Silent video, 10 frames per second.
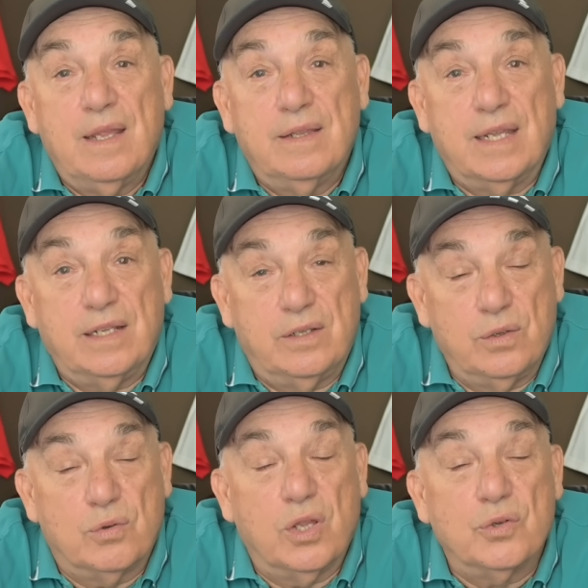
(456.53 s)
they
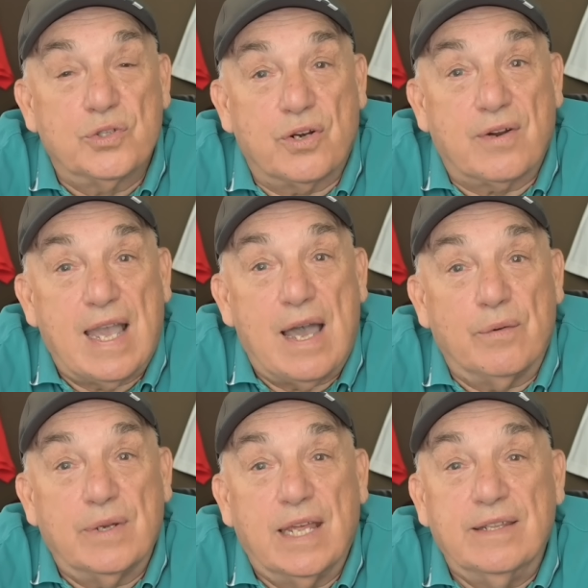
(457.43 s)
do close your
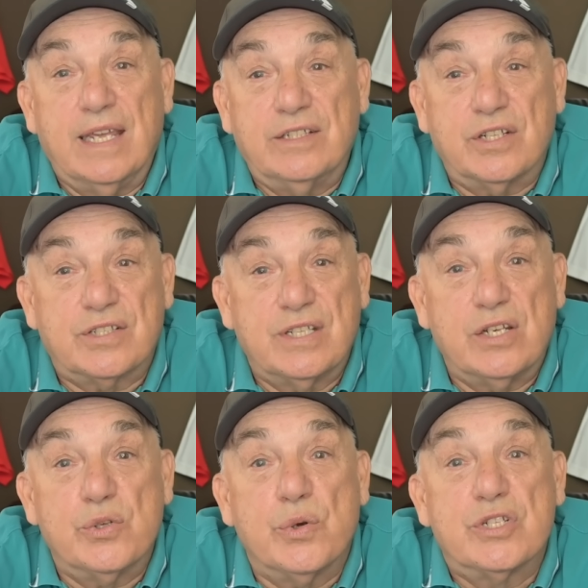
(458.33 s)
account and they just
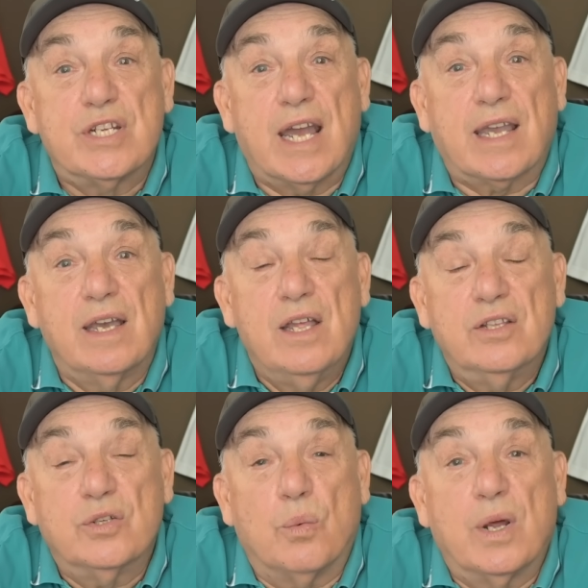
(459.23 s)
send you a check
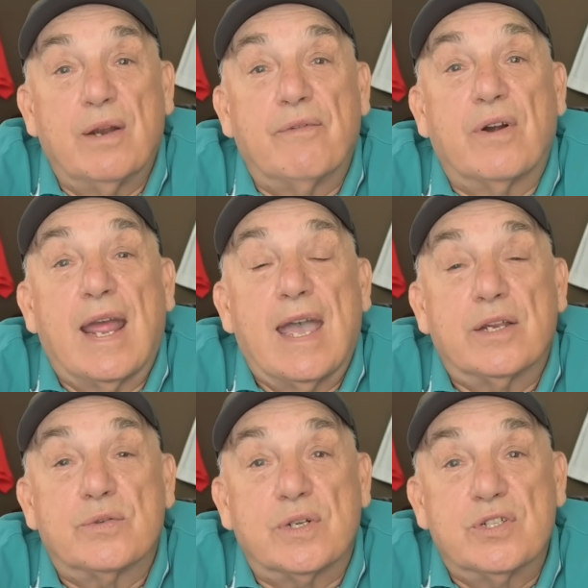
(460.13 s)
to whatever
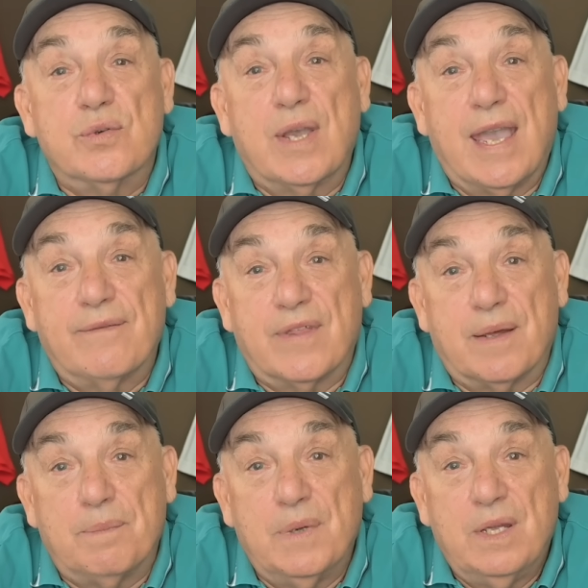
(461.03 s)
address you gave them.